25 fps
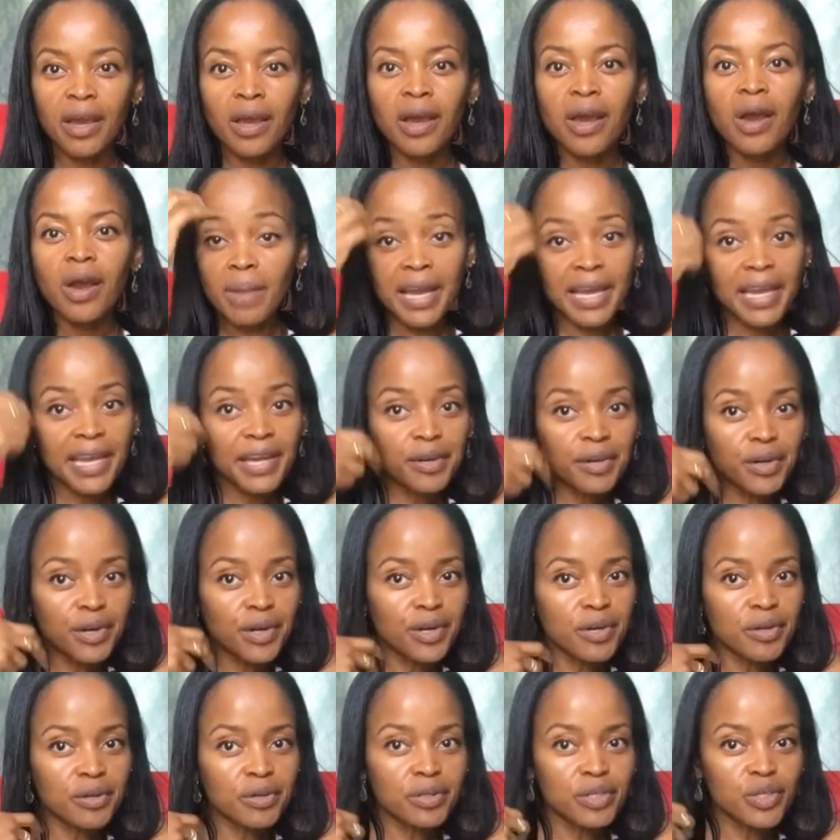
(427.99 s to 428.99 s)
My hair
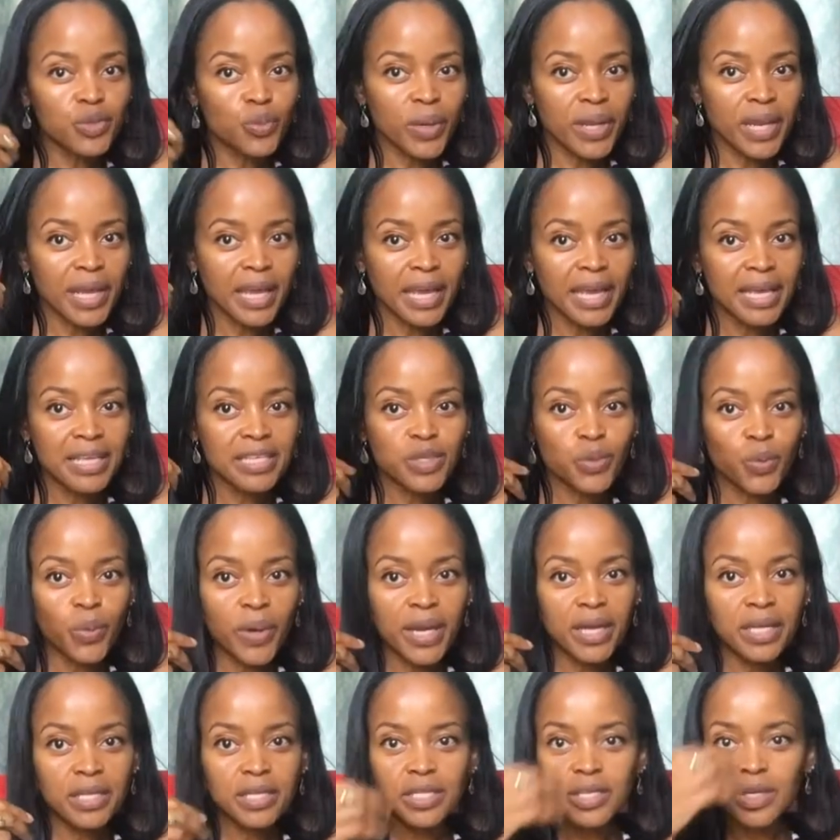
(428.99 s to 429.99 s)
curls when it gets
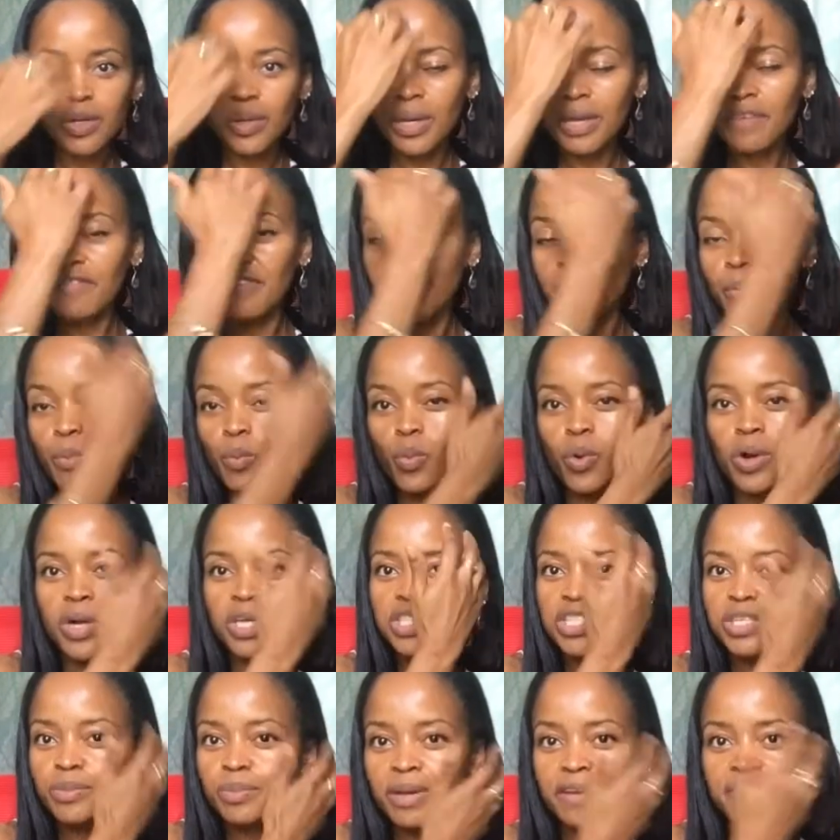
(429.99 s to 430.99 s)
wet, so if I'm
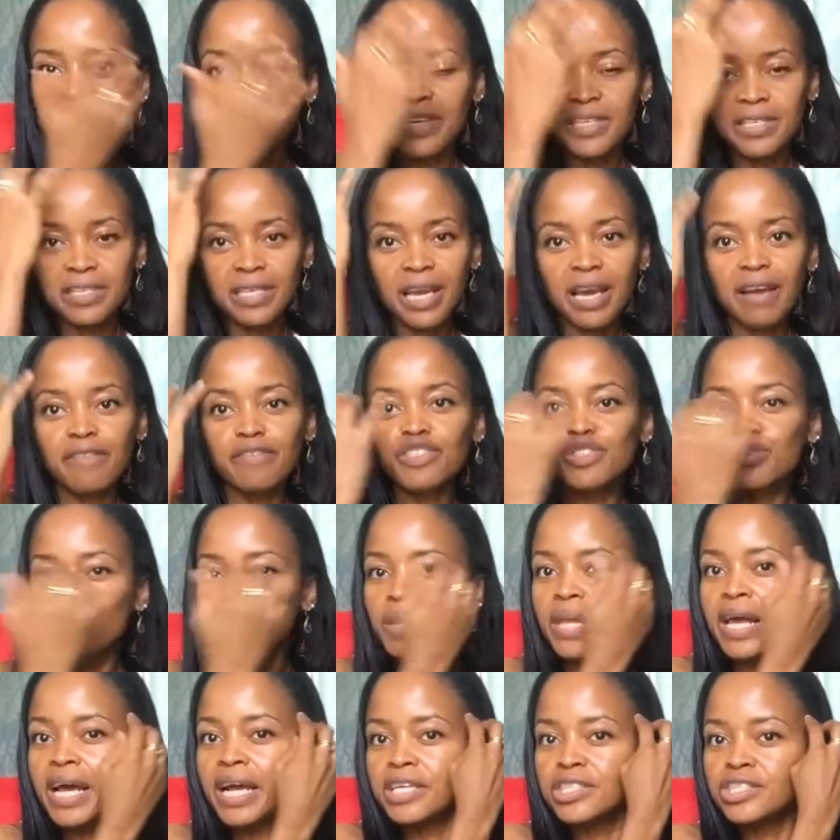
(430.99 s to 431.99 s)
washing my face and I have
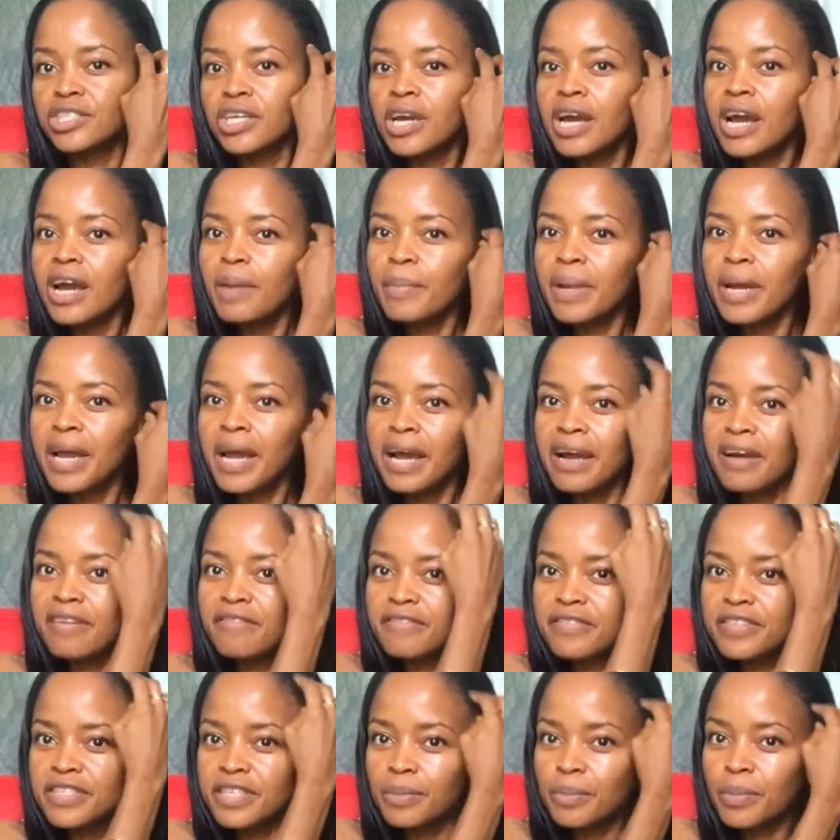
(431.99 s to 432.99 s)
splash, I might have
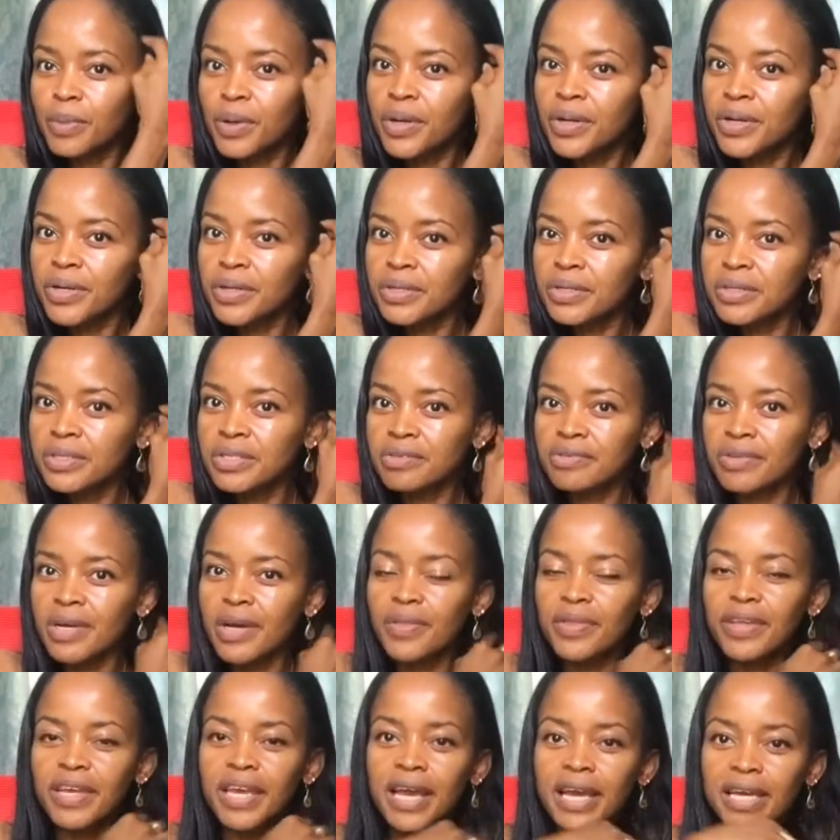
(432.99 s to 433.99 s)
some curls
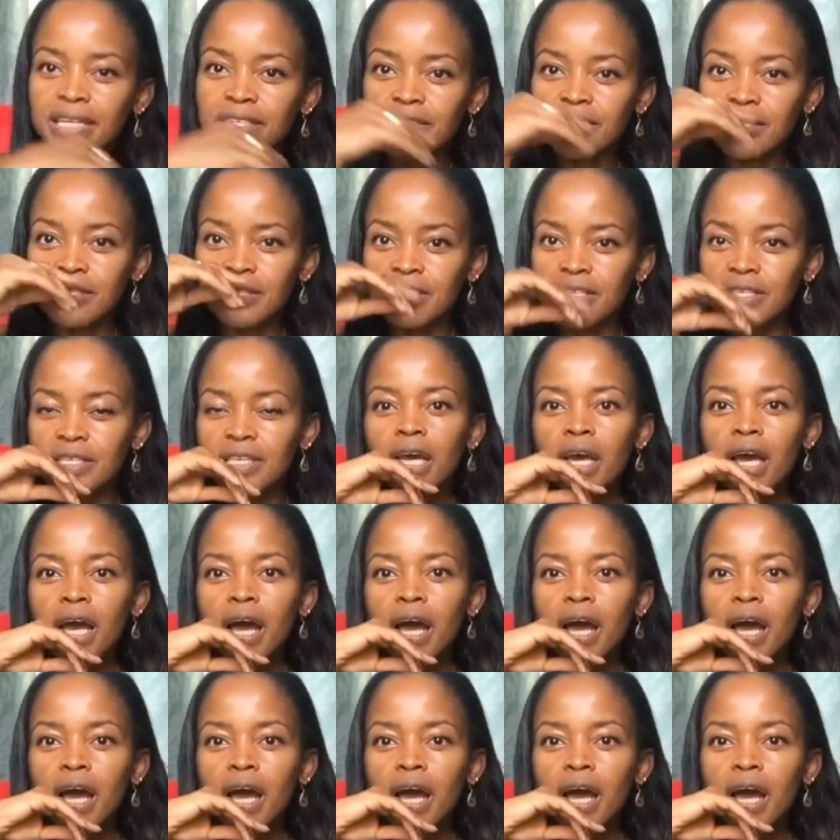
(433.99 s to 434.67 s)
around the edges.